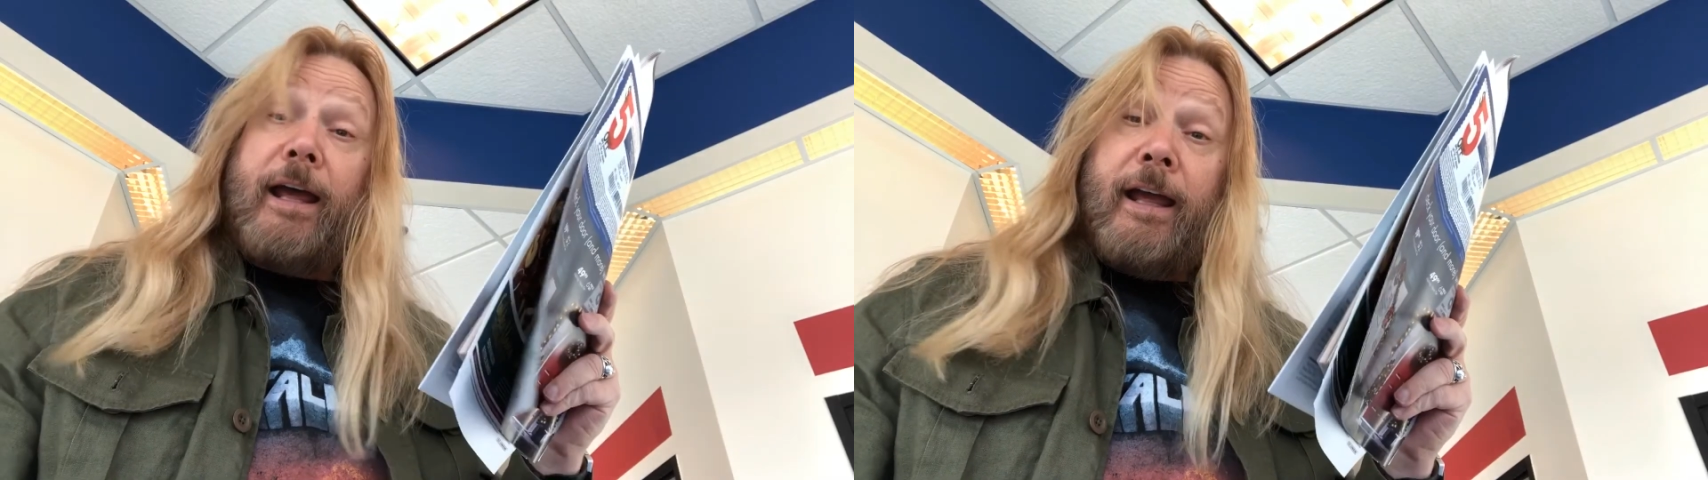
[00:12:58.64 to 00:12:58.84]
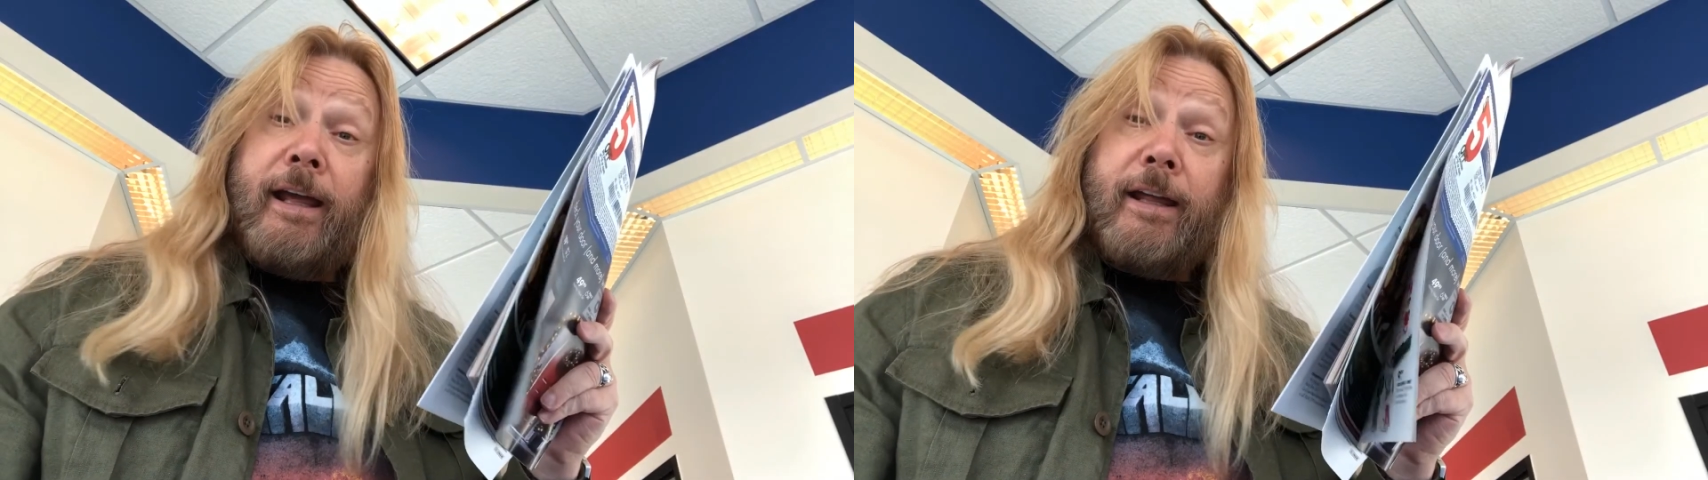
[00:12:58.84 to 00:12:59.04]

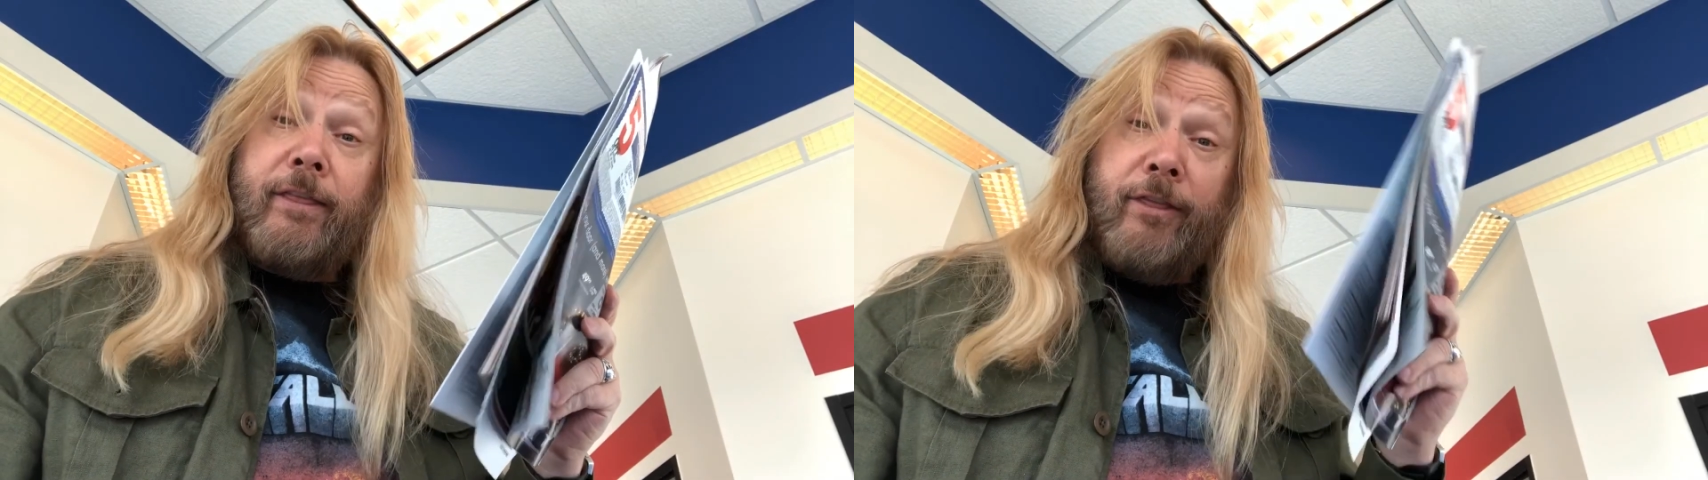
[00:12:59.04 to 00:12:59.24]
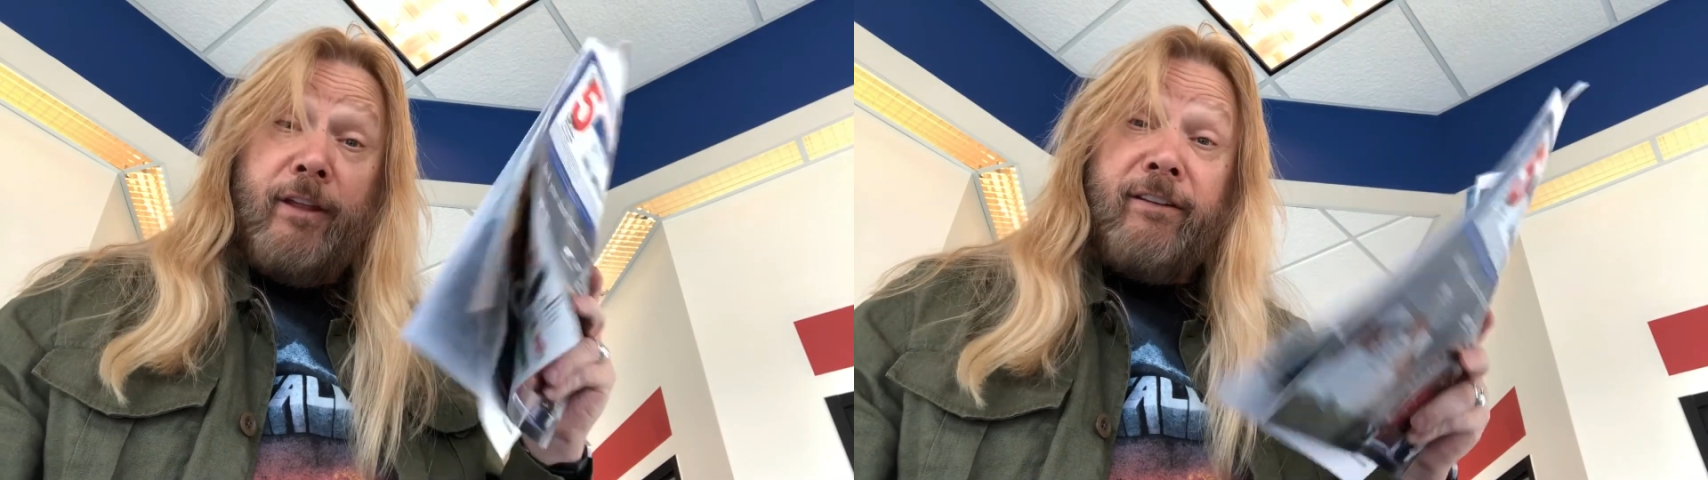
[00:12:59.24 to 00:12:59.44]

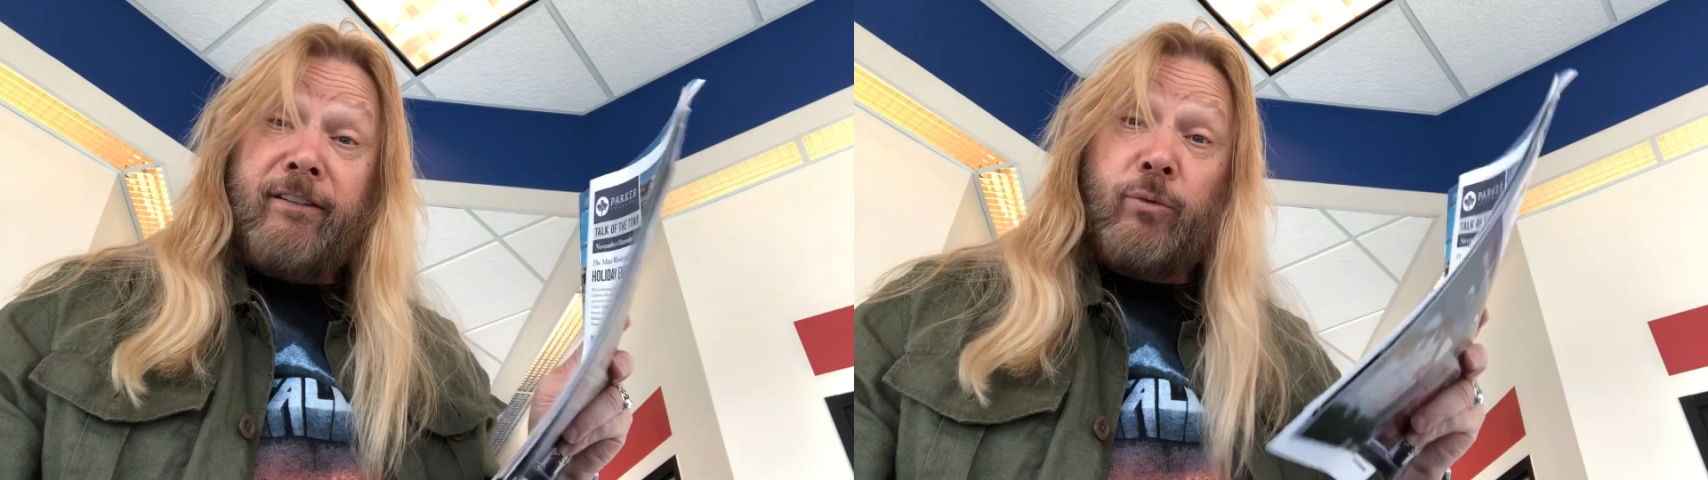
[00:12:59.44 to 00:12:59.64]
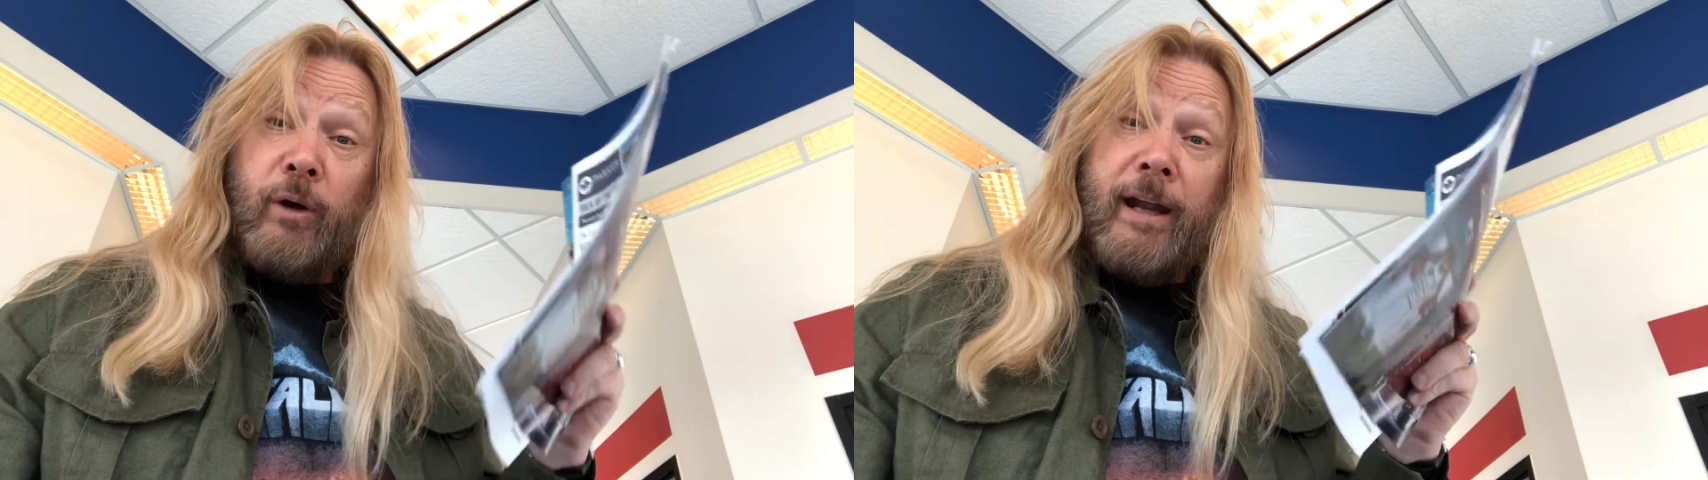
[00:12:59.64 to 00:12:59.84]
And this
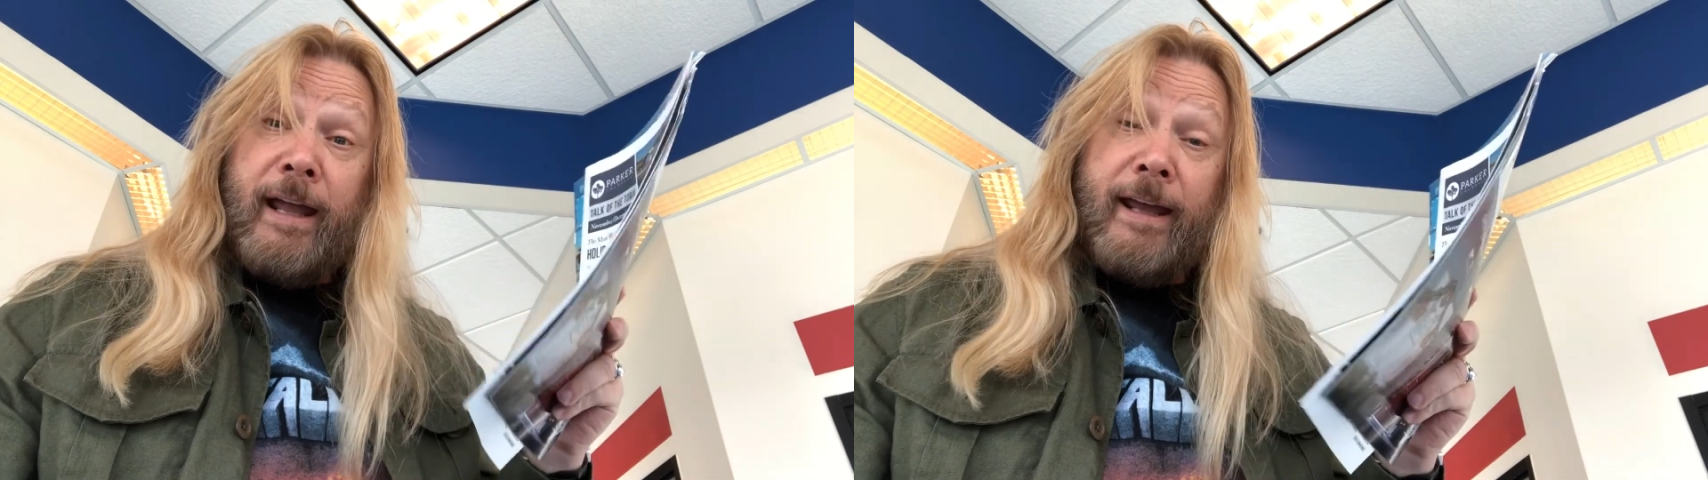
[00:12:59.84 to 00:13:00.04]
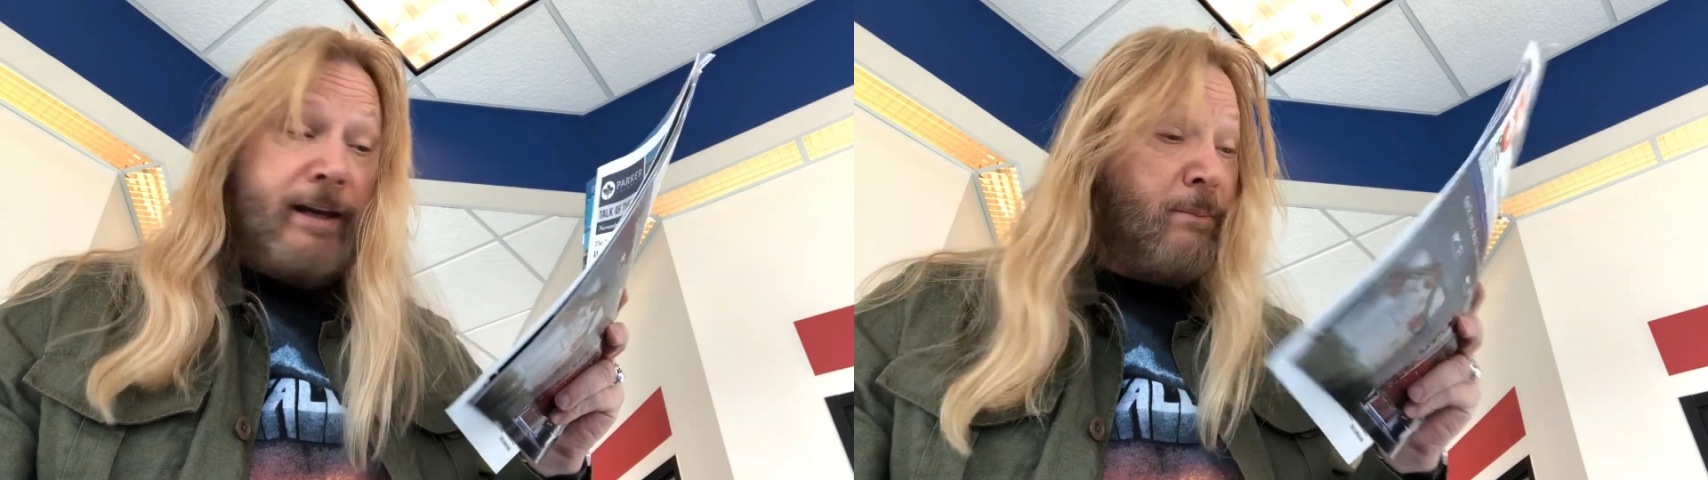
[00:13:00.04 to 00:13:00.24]
is what I had